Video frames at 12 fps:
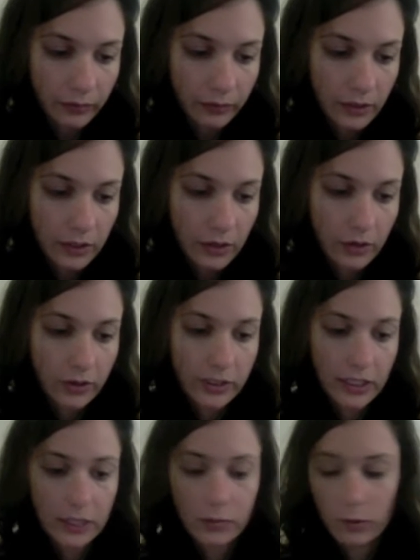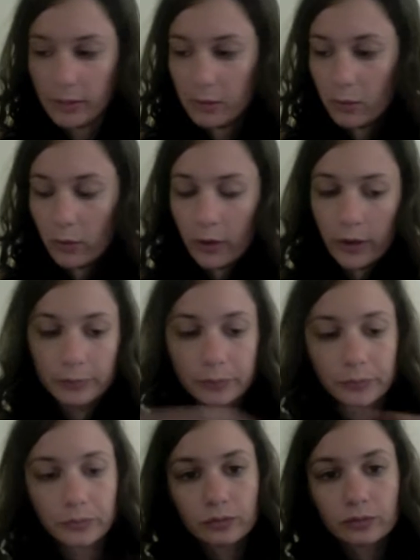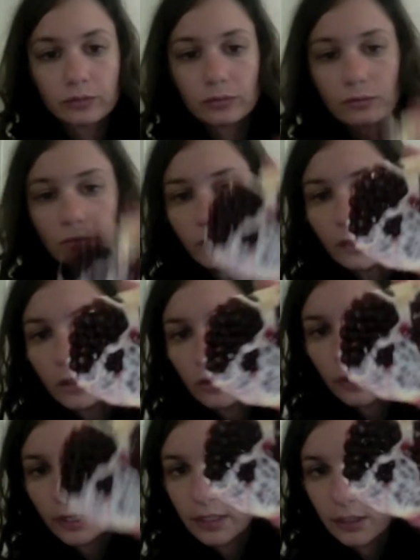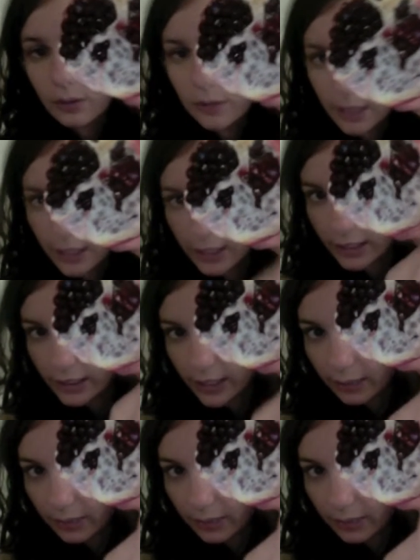so your seeds will be more translucent and